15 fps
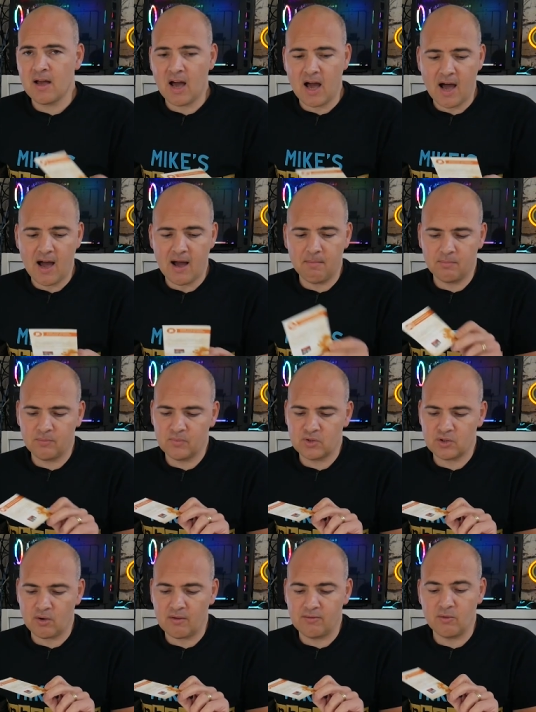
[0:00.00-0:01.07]
um,
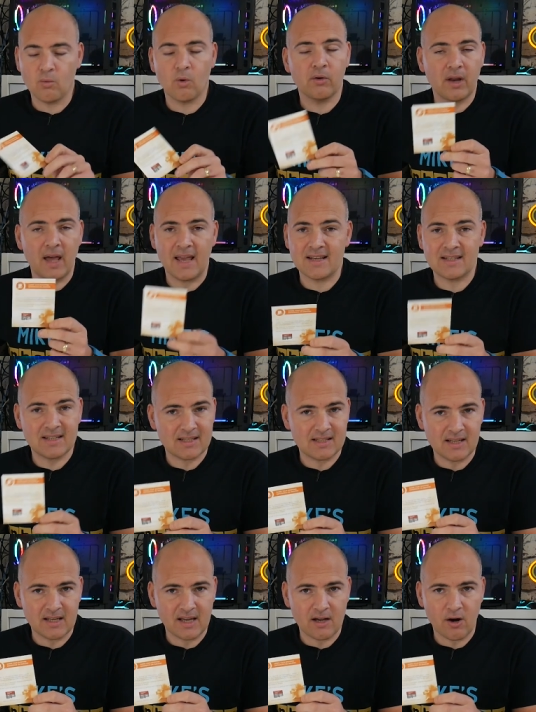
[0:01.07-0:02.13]
so if you want a
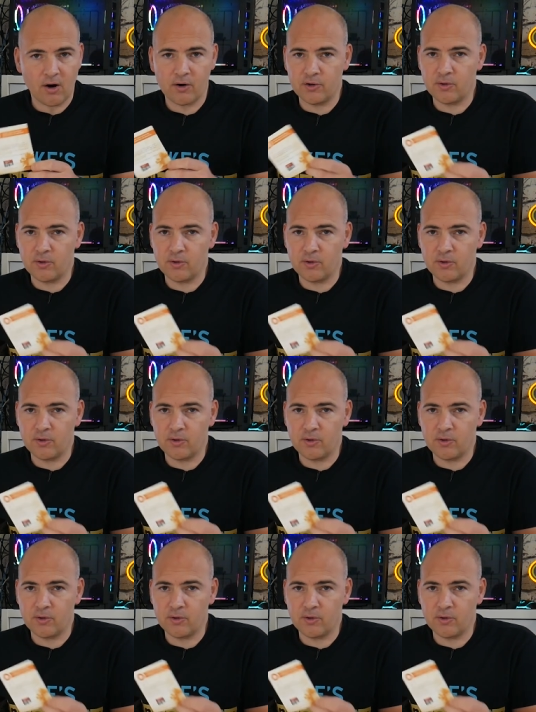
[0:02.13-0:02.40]
sixteen gig card,